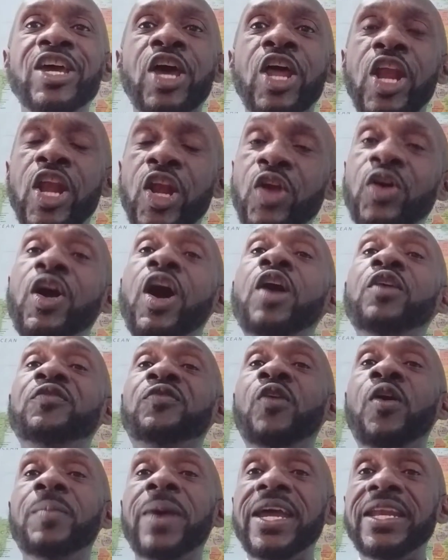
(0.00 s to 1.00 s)
Look out
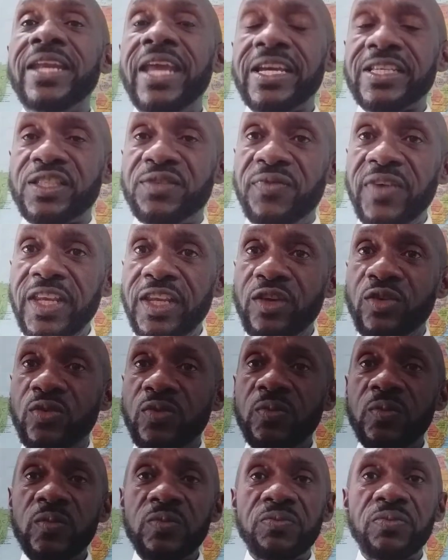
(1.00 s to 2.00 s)
for my next video.
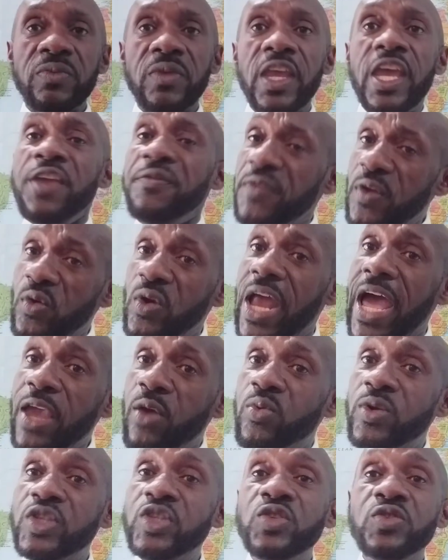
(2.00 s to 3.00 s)
If you like
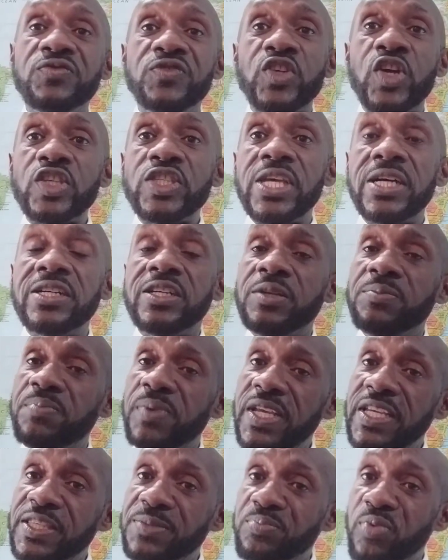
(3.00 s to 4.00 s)
what you've just heard,
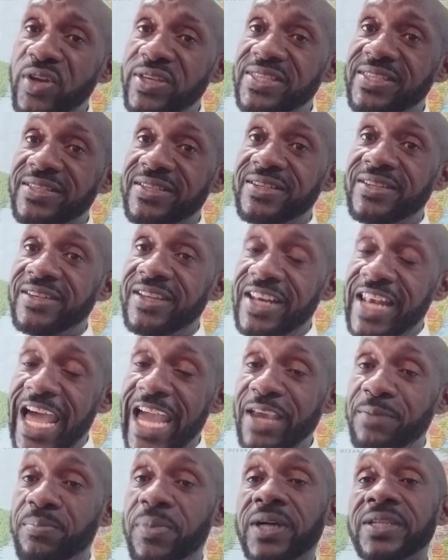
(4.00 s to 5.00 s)
please press the
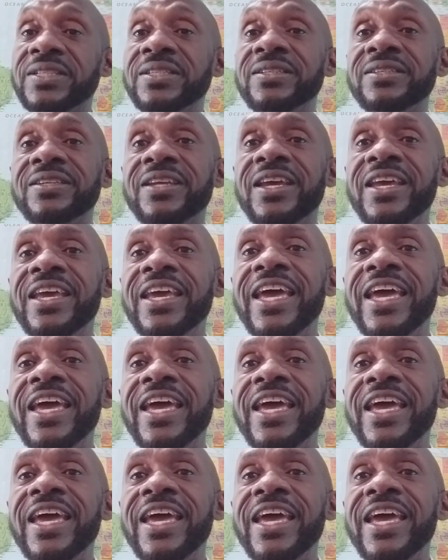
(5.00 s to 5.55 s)
like button.